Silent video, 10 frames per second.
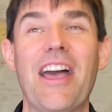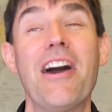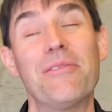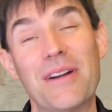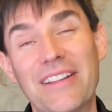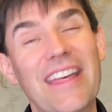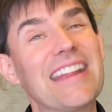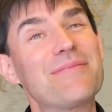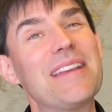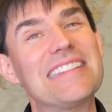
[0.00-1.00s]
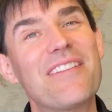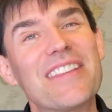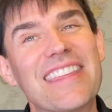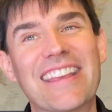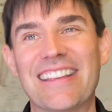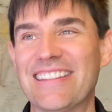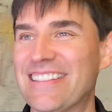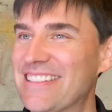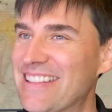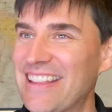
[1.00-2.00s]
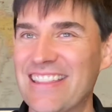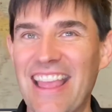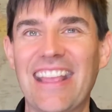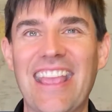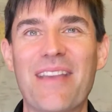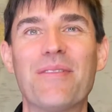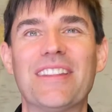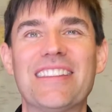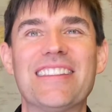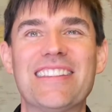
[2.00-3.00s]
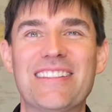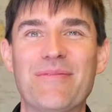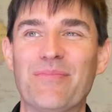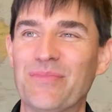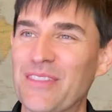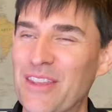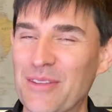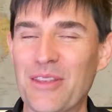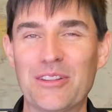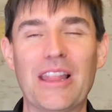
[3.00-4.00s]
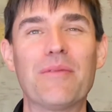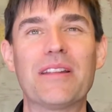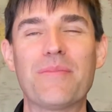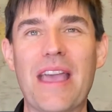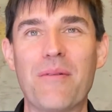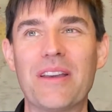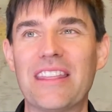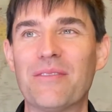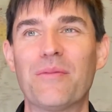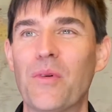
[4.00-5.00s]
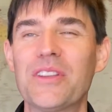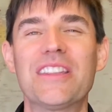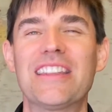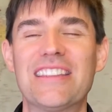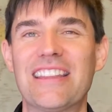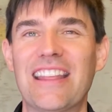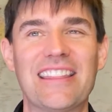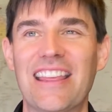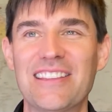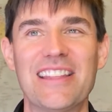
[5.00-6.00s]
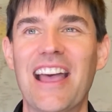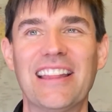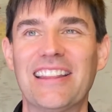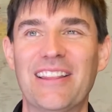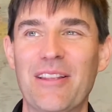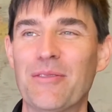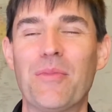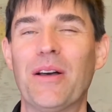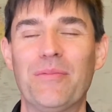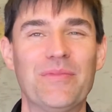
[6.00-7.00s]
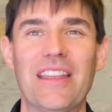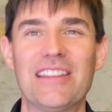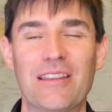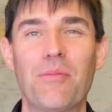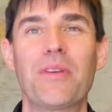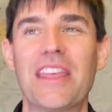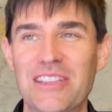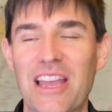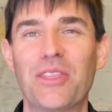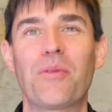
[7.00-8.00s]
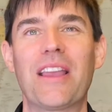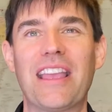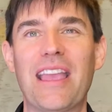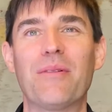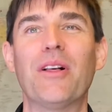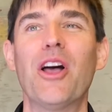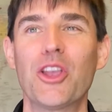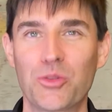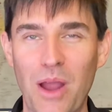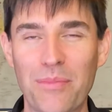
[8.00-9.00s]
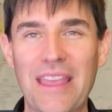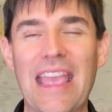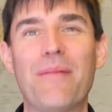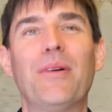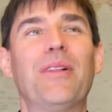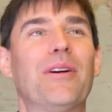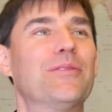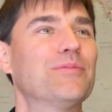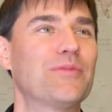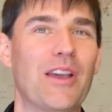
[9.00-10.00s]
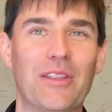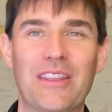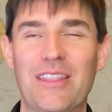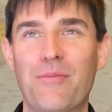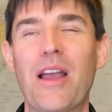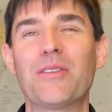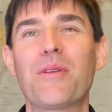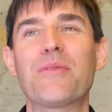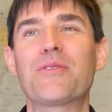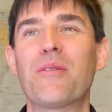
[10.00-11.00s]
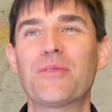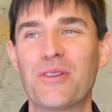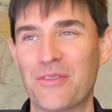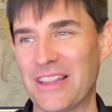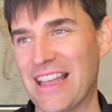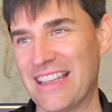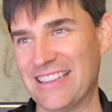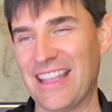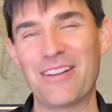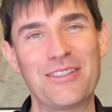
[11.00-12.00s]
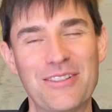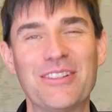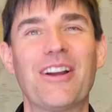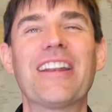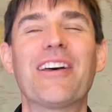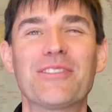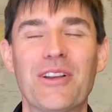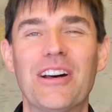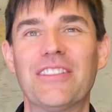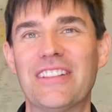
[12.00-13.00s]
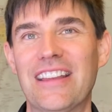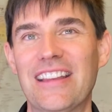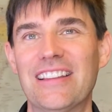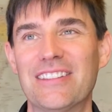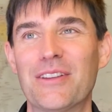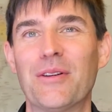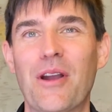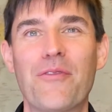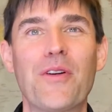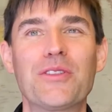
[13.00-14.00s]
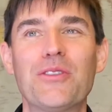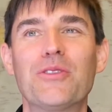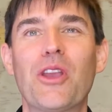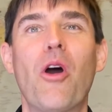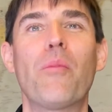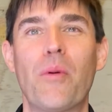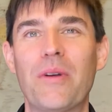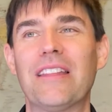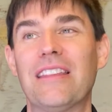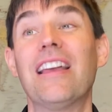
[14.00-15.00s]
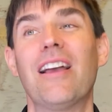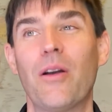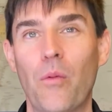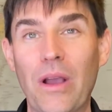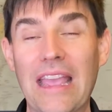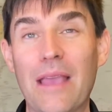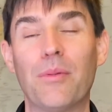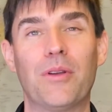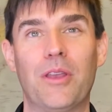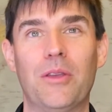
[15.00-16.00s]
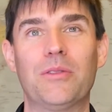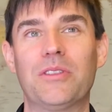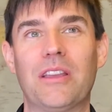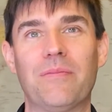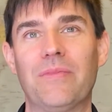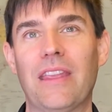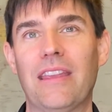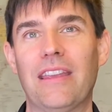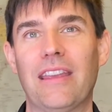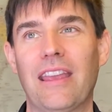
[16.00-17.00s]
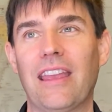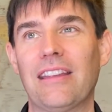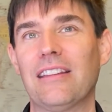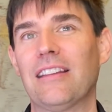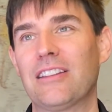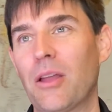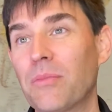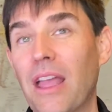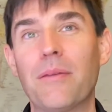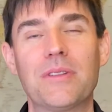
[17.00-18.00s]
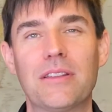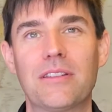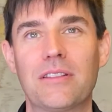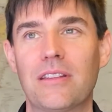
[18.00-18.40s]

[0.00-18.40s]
Oh, well, that explains everything because that cable is limited bandwidth and that's not the right cable. Swap the cable, the problems we've been troubleshooting for the last day or two are now solved. So our folks usually open with what cable are you using? And sometimes it's